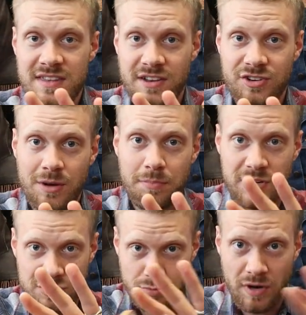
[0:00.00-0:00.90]
Their
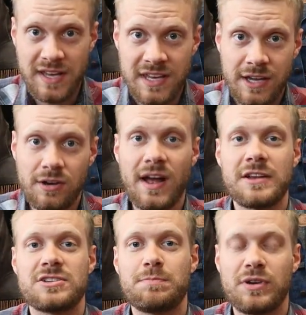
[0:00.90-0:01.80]
number is right here.
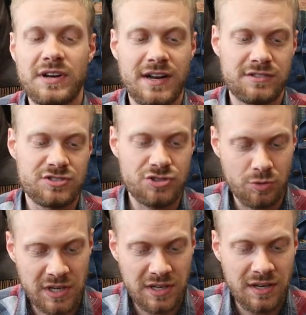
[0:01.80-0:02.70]
I just put it on the
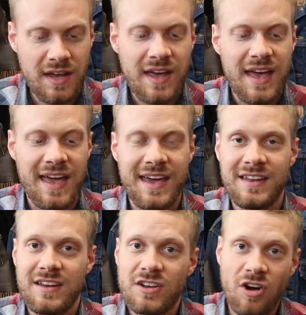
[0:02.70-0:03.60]
screen
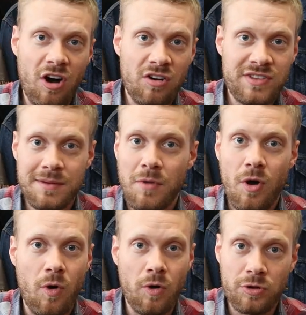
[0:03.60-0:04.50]
and call them,
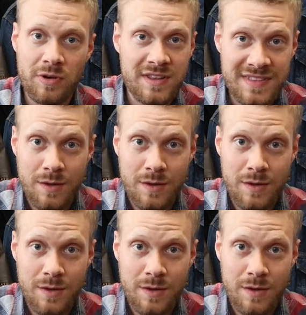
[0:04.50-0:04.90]
order it.